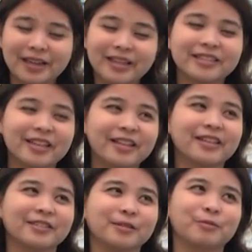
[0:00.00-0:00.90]
I can say
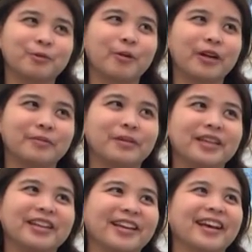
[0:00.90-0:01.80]
that it's quite
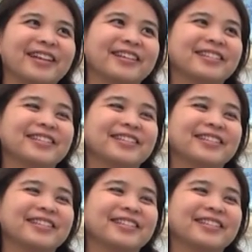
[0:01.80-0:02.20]
big.